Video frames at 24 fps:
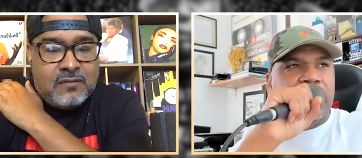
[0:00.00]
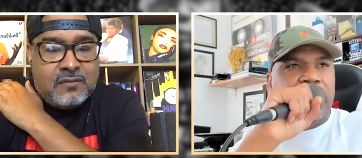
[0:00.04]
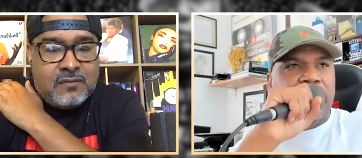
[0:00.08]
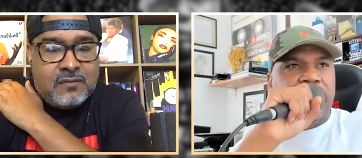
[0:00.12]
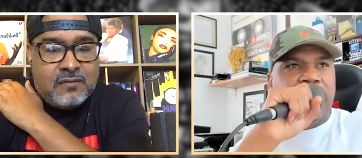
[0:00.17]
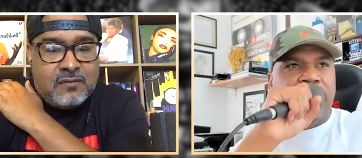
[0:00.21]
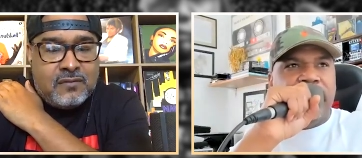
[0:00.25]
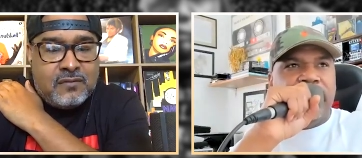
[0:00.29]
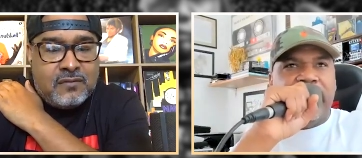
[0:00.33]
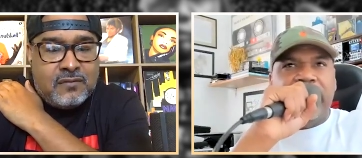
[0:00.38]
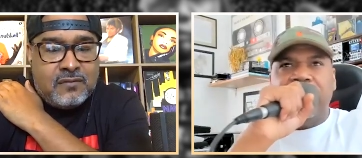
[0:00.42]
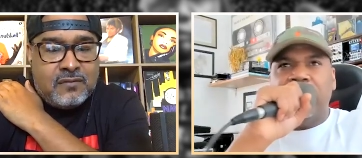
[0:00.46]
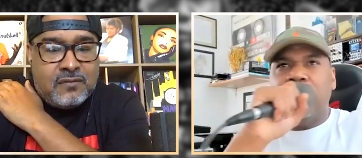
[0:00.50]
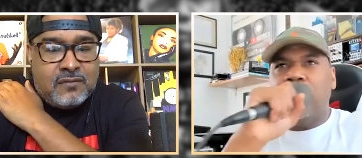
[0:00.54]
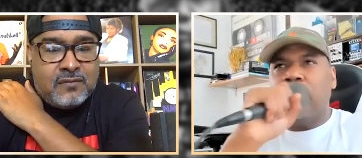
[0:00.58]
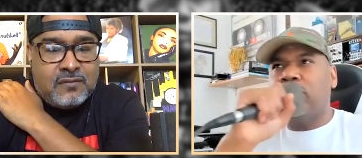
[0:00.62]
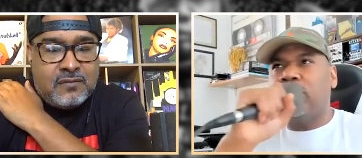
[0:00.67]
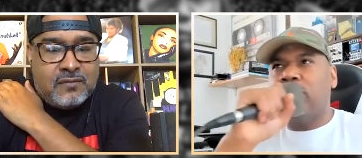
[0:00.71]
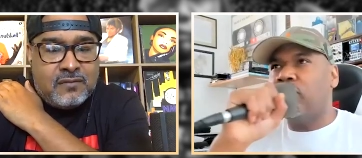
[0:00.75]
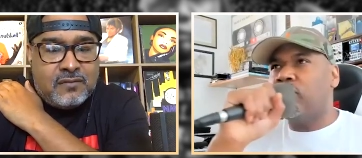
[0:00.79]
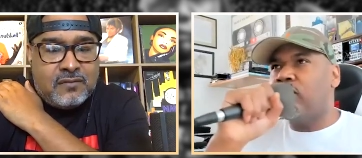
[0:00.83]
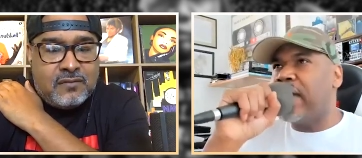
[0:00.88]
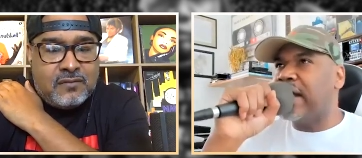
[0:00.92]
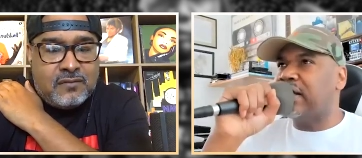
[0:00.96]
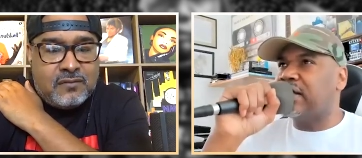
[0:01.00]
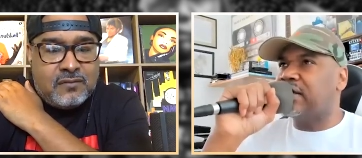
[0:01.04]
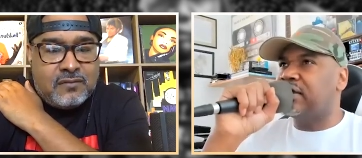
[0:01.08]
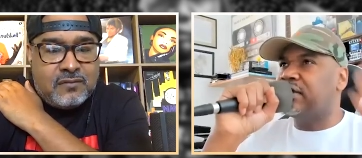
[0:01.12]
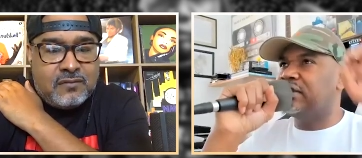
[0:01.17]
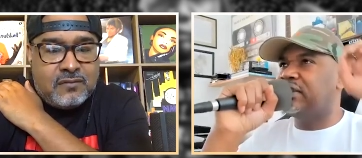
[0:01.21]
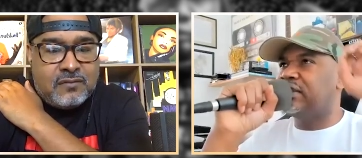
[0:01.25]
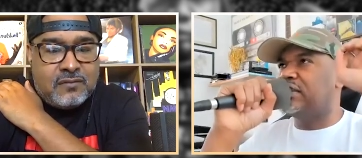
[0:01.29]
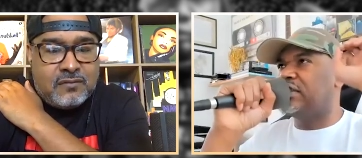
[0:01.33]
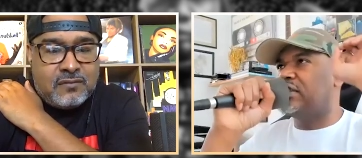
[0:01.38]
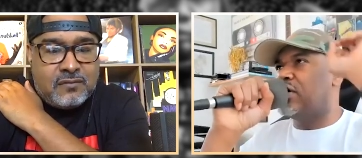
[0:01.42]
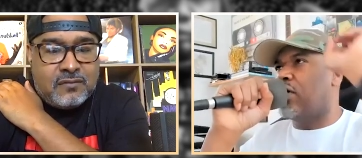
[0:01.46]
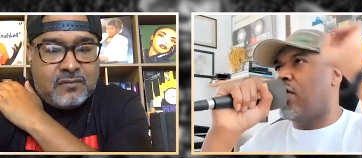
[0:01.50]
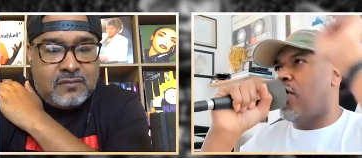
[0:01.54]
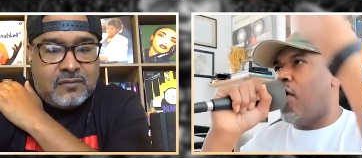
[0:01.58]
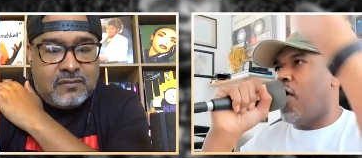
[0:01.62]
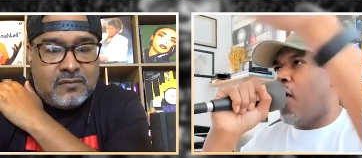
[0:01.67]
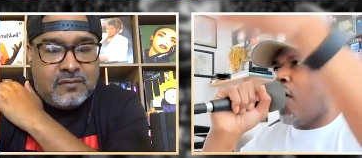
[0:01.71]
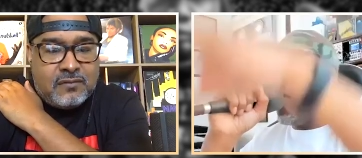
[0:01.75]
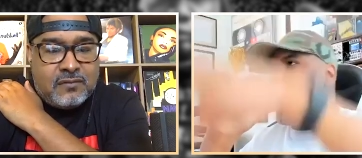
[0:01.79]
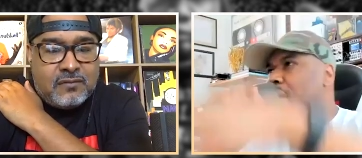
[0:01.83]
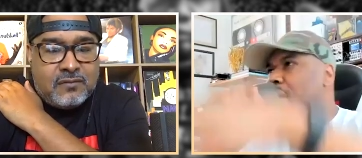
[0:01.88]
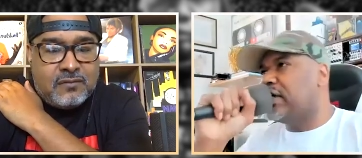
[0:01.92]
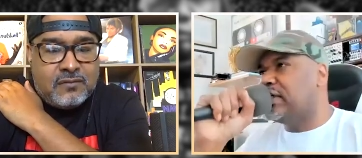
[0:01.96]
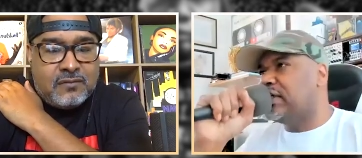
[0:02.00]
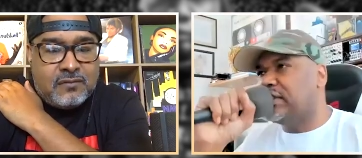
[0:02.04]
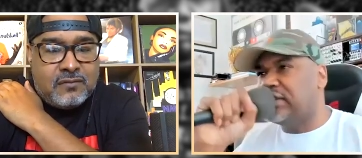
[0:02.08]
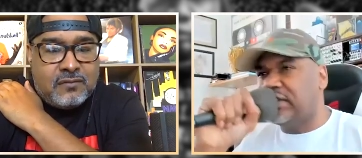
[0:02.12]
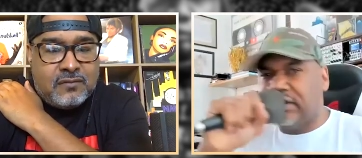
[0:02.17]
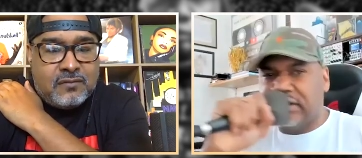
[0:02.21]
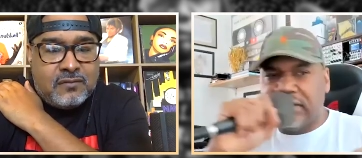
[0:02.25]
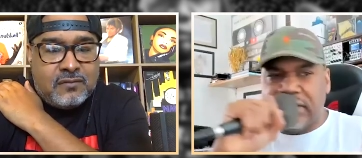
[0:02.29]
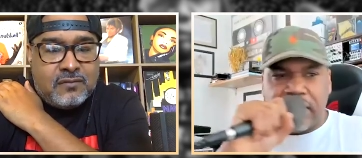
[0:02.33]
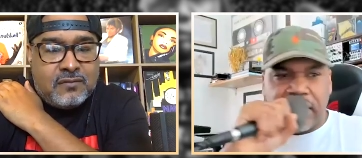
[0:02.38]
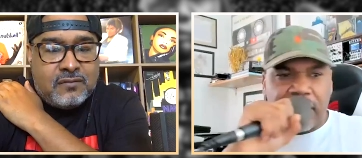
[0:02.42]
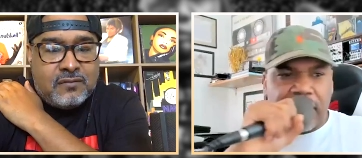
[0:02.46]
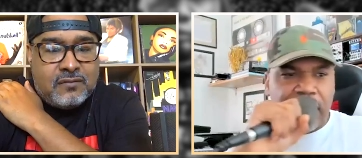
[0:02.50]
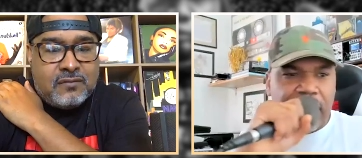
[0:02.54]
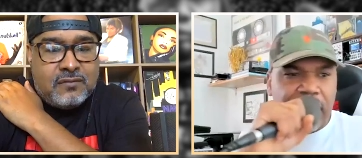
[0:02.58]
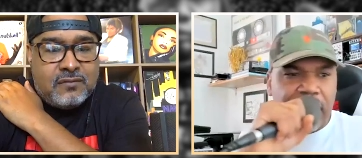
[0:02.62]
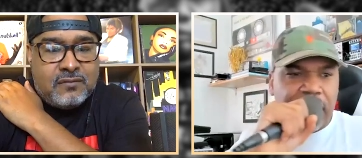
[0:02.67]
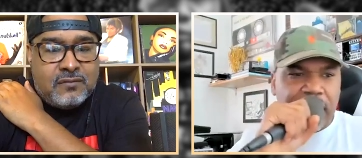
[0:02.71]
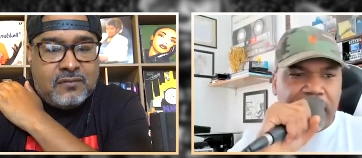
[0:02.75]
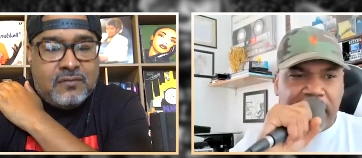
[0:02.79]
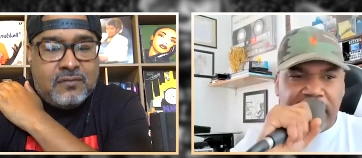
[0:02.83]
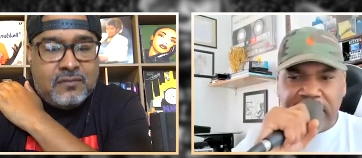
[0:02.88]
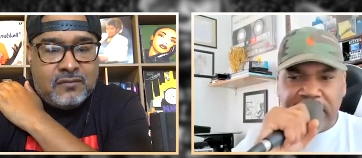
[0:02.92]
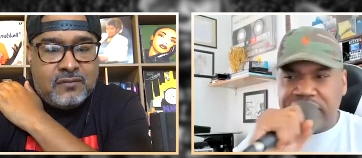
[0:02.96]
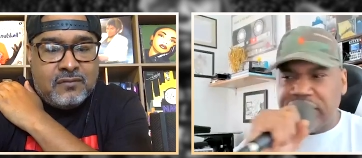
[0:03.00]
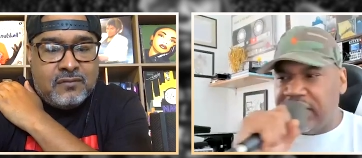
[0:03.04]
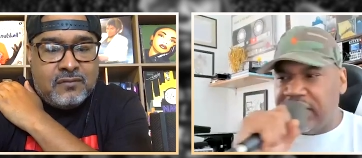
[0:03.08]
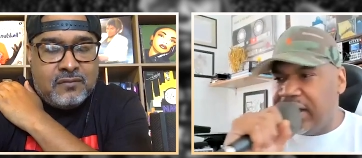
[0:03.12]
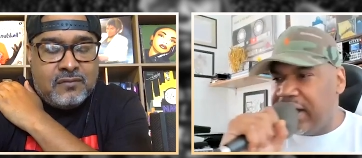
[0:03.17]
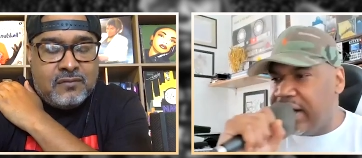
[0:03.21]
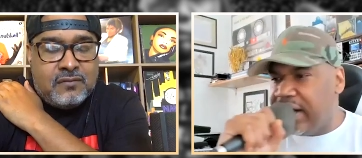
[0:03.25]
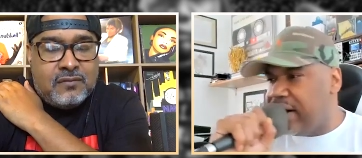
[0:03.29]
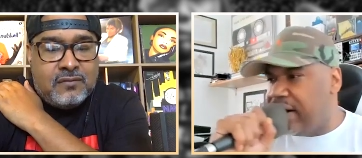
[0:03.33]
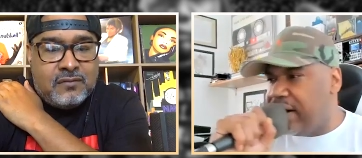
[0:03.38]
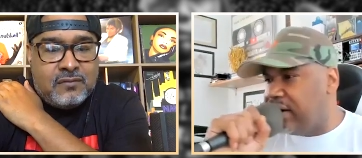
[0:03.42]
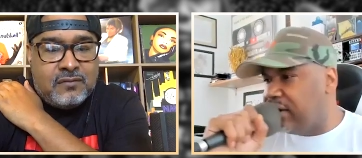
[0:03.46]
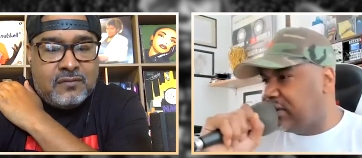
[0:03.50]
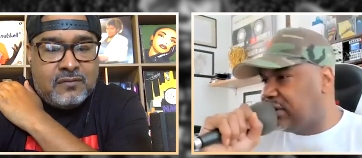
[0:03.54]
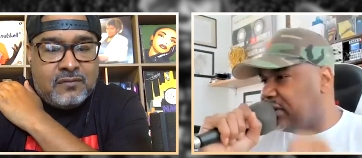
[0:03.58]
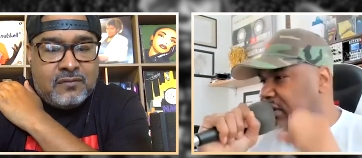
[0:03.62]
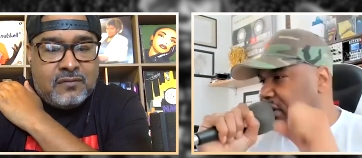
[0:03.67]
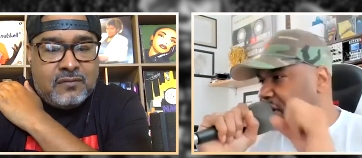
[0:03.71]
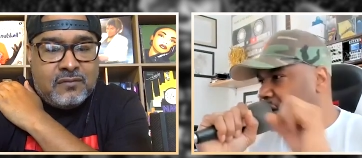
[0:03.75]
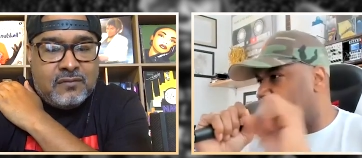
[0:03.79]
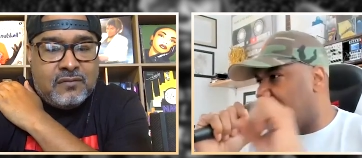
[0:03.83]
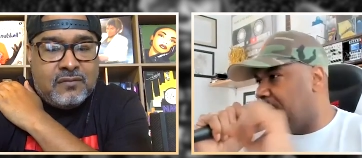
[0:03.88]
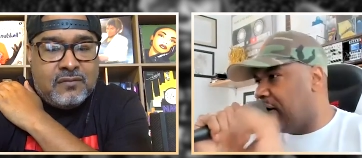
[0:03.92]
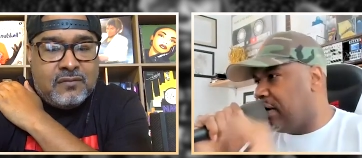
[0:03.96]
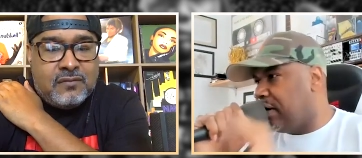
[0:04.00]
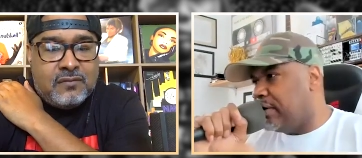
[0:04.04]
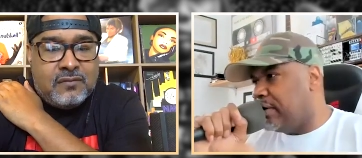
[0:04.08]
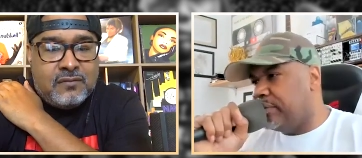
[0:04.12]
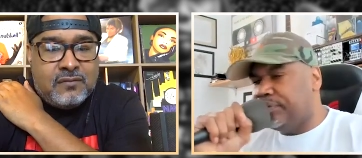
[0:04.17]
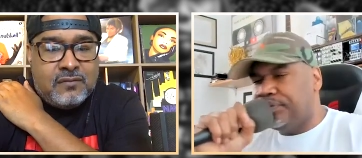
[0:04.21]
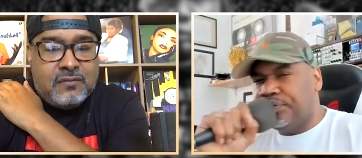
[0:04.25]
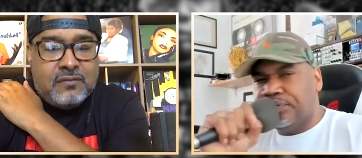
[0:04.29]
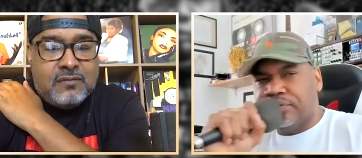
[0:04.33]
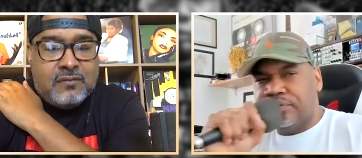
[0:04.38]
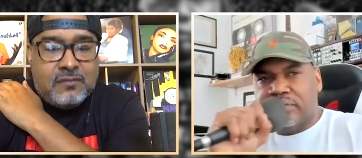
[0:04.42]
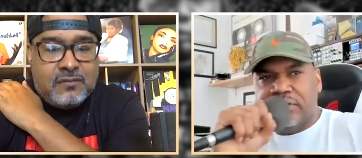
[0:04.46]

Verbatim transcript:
Speaker 1: video directors to artists to engineers to um